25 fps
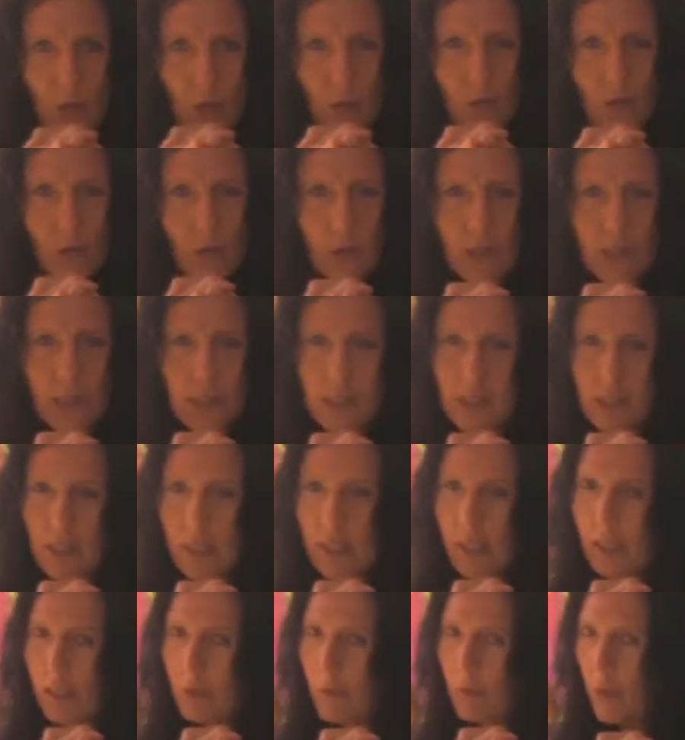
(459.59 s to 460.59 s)

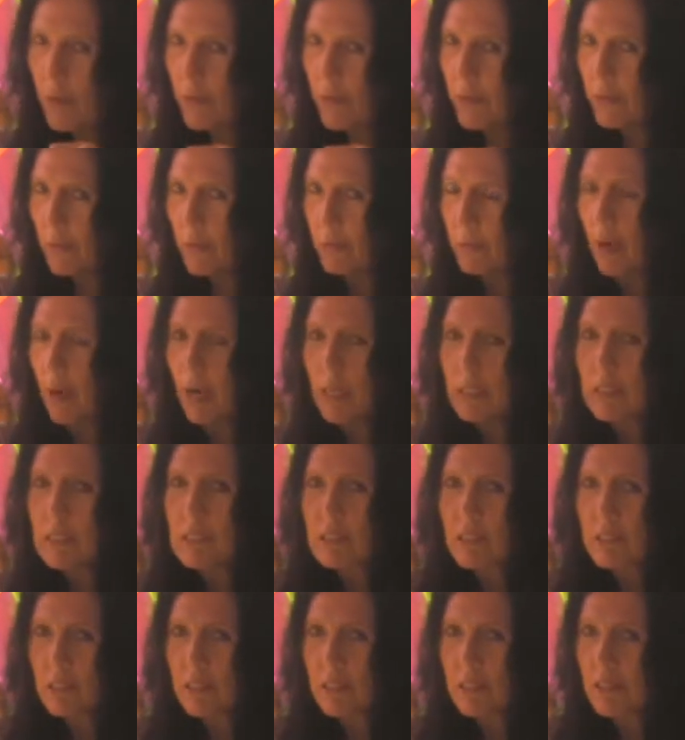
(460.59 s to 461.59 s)
Focusing, whether monks
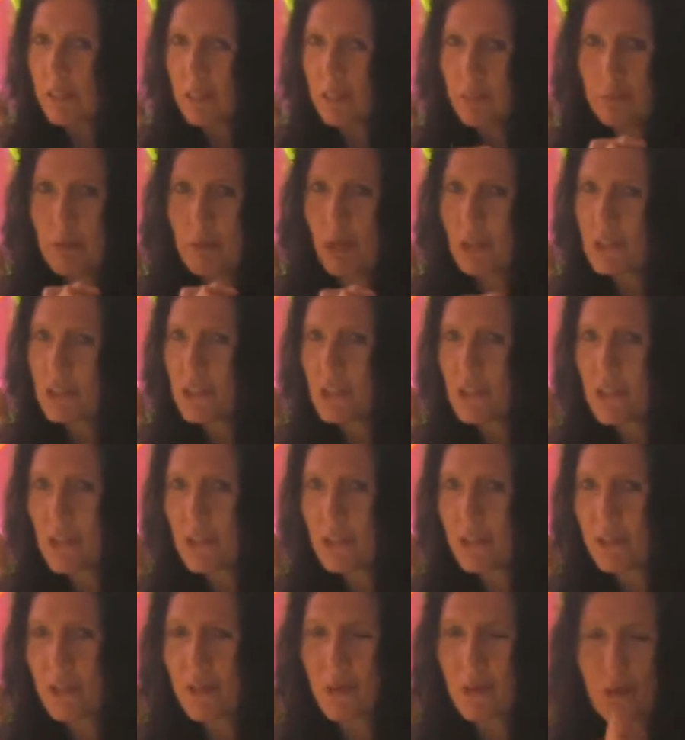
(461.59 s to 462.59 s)
in a
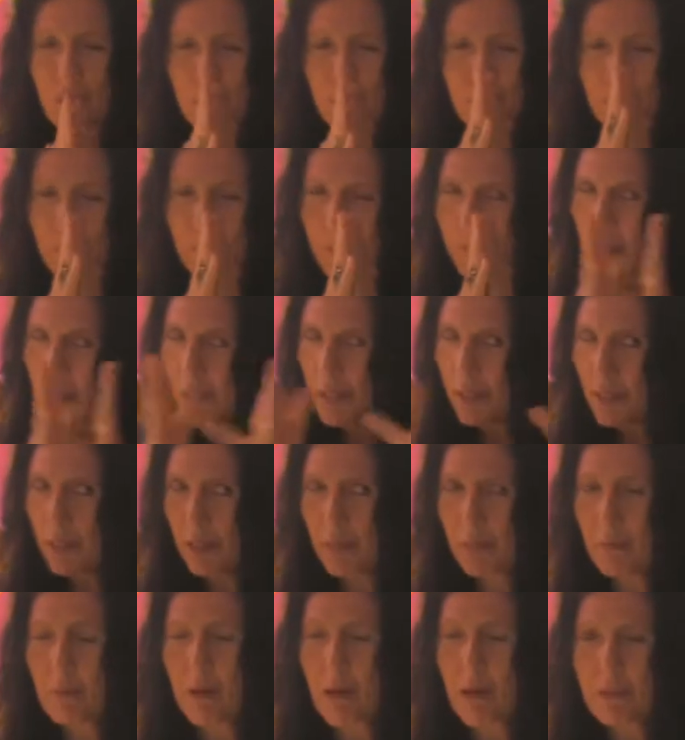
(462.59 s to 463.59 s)
monastery or in
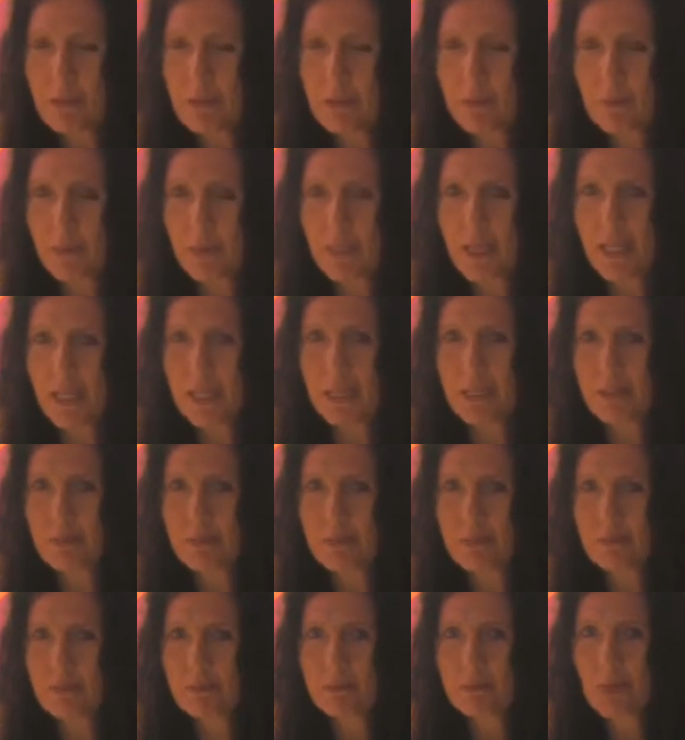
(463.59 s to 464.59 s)
our modern way,
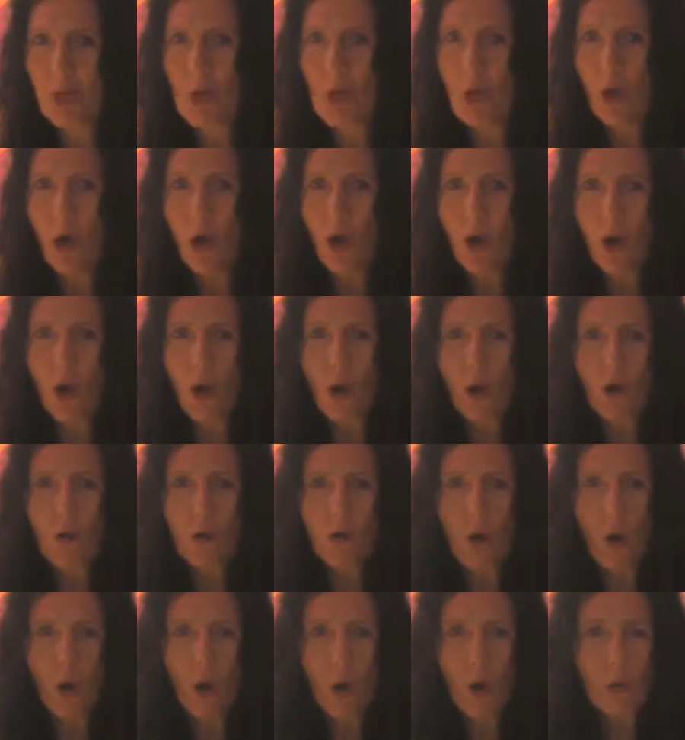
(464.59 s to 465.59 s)

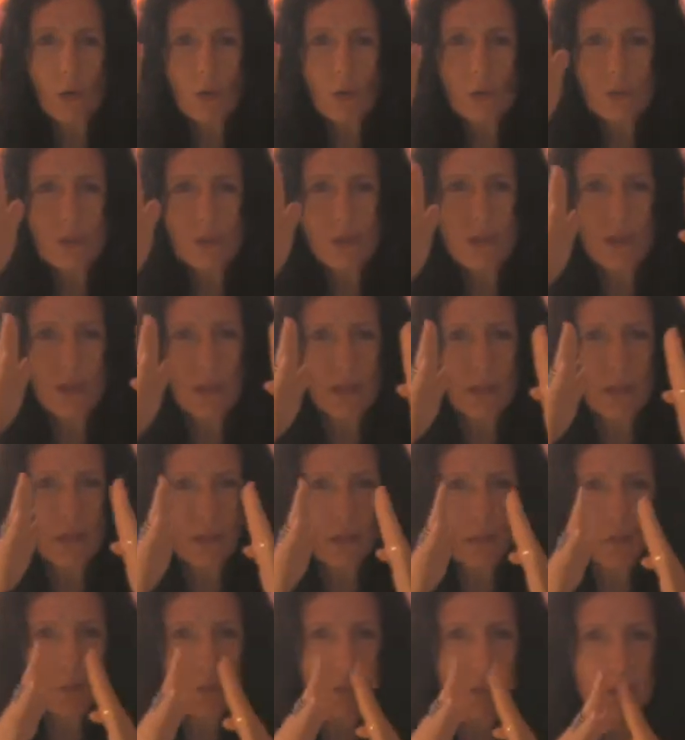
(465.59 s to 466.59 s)
hones our
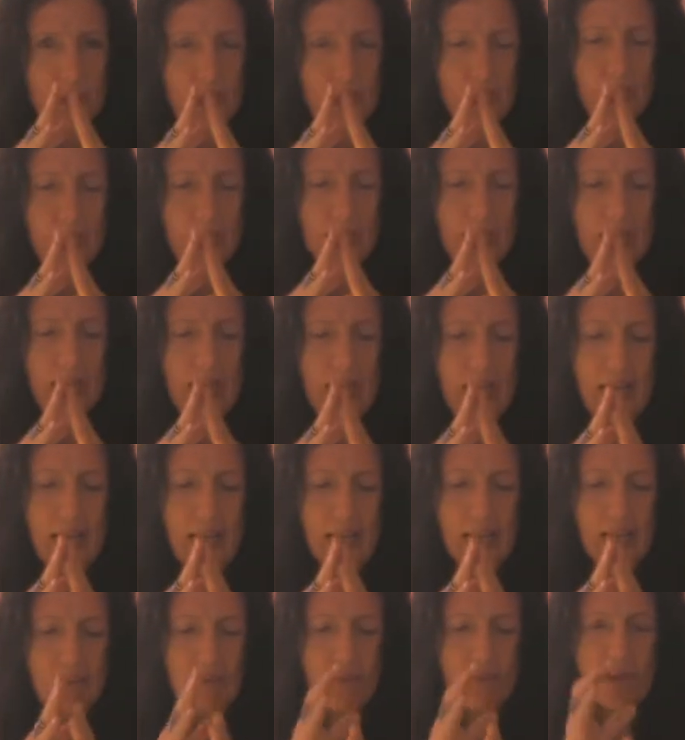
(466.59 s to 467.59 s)
spirit
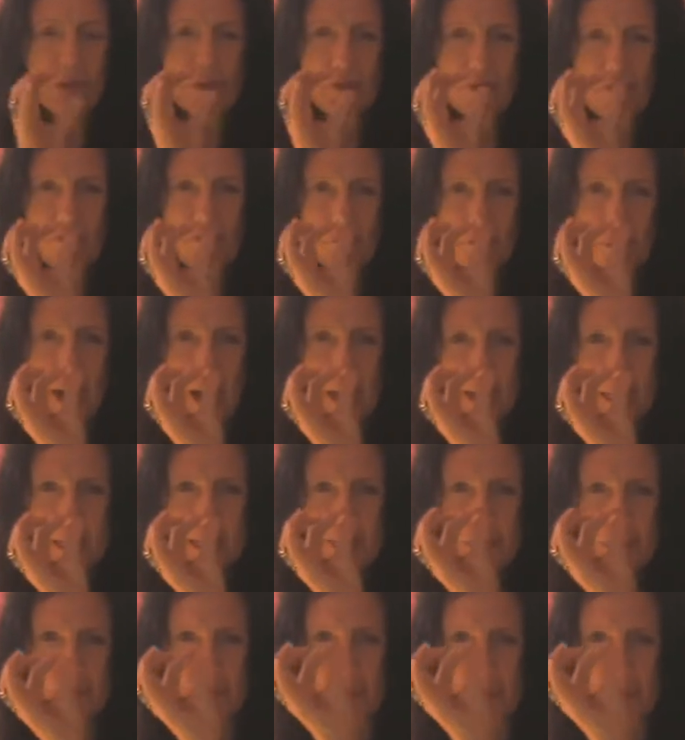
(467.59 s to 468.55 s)
and refines our